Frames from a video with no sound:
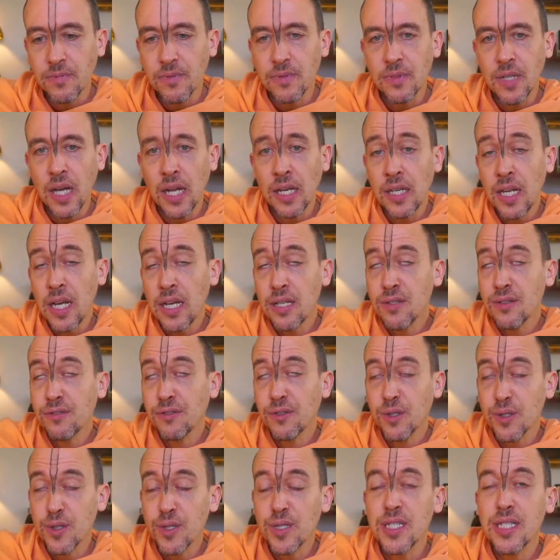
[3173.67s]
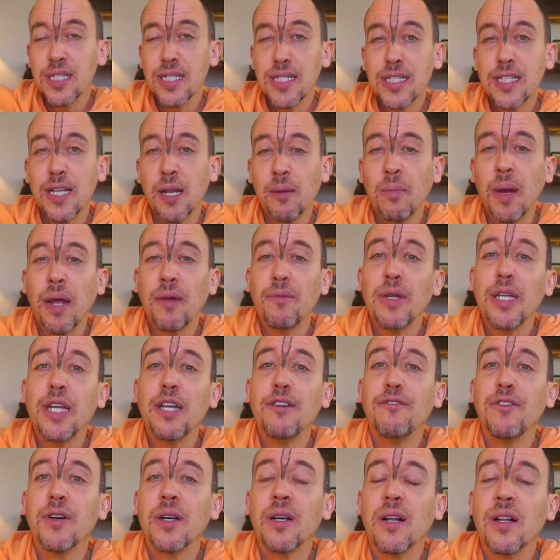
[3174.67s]
And yes, of course, this still may be
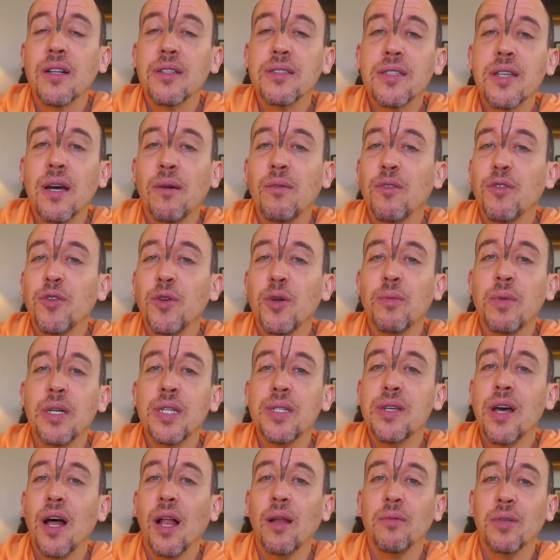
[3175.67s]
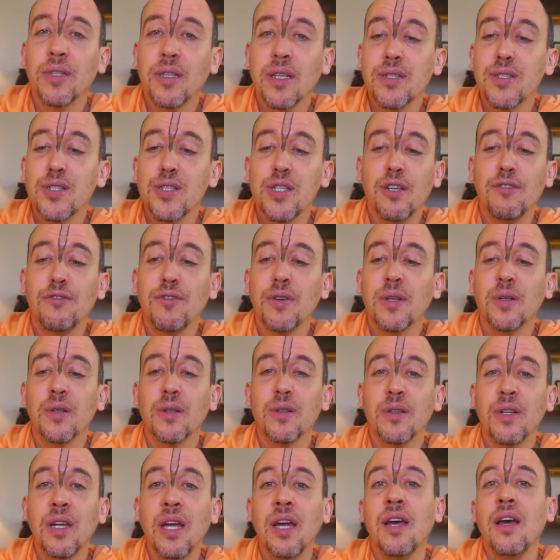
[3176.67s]
difficult. Some of you may tell me that's
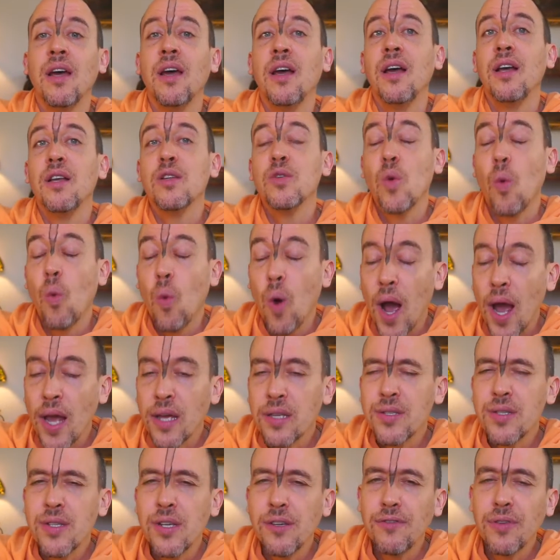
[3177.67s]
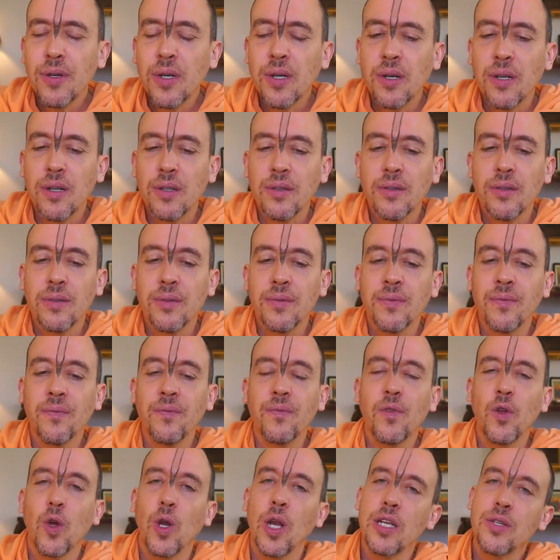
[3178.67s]
difficult. So why is difficult?
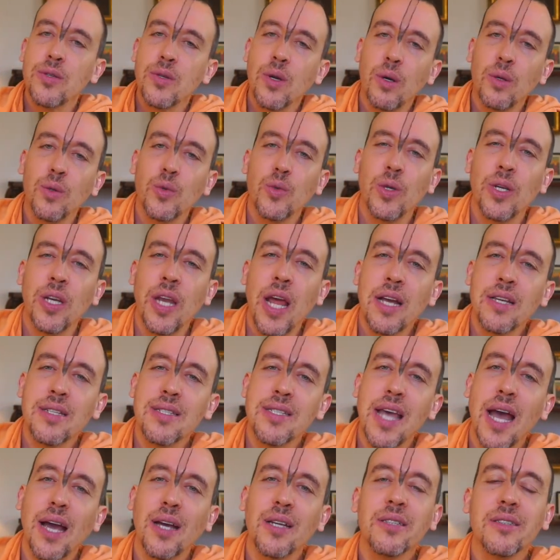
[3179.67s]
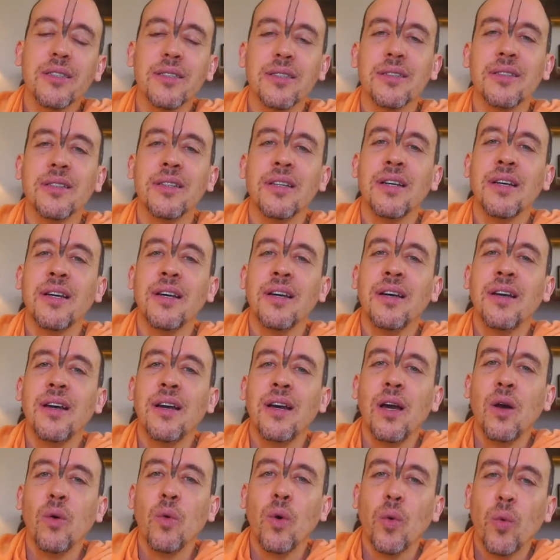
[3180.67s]
So let's go to the next section
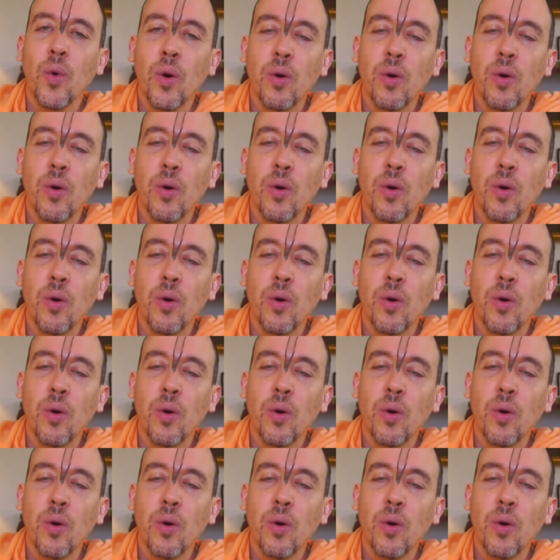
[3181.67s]
where we